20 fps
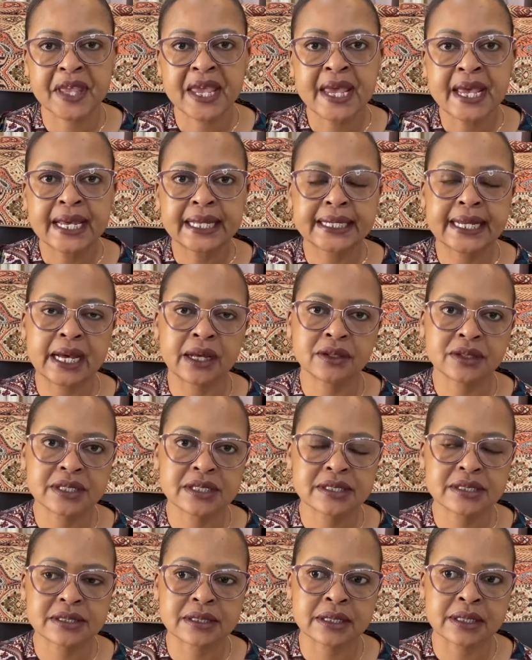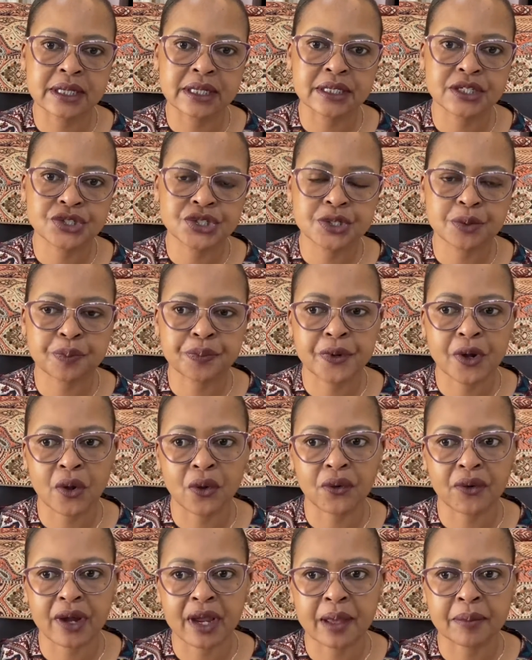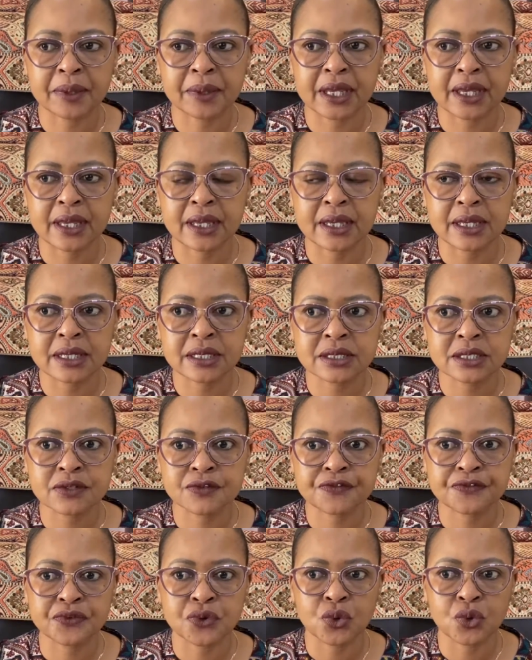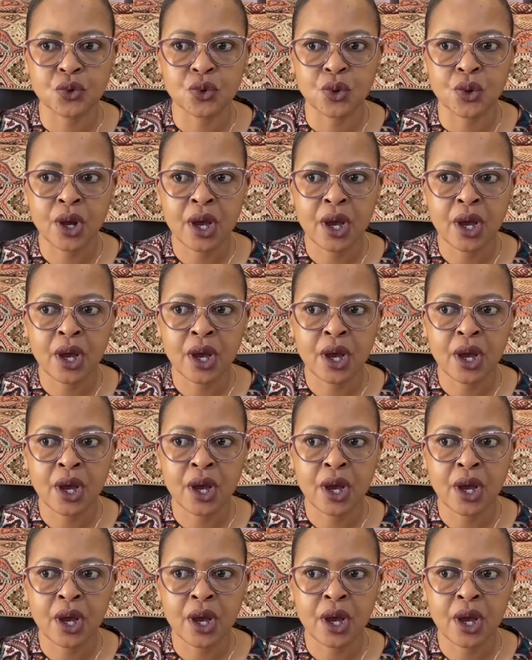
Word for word: Now, this learnership program is for